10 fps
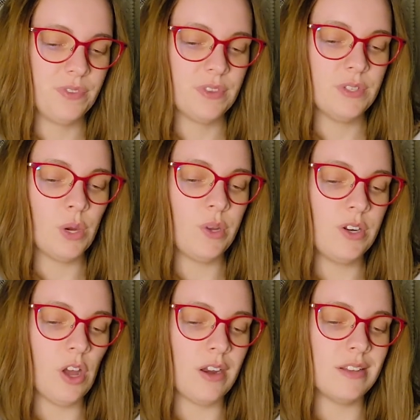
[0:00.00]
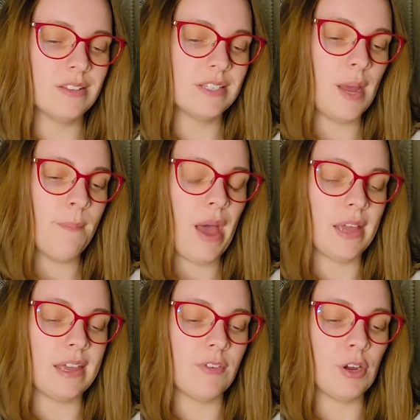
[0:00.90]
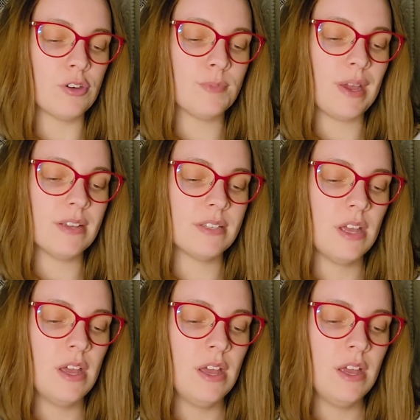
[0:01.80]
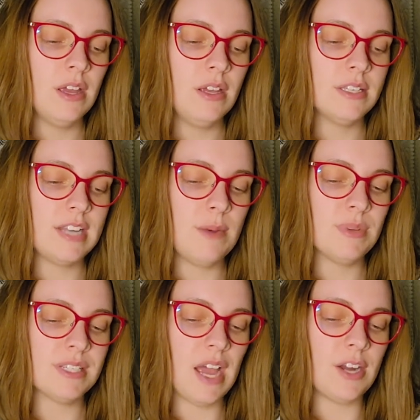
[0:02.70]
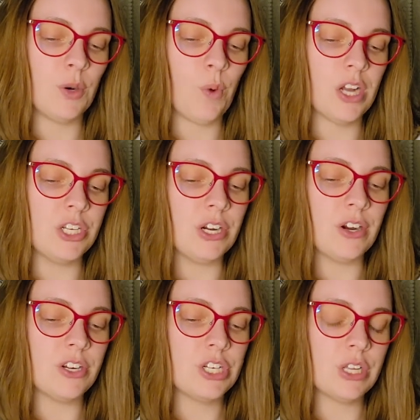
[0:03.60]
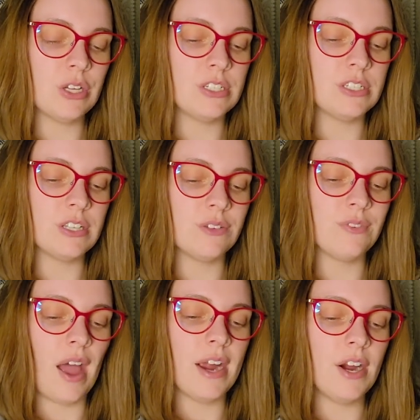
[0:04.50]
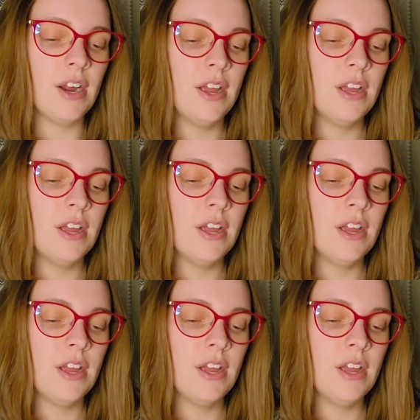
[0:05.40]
Tony nodded and stepped back, giving her space. He stayed beside her, watching her as she looked into the fire.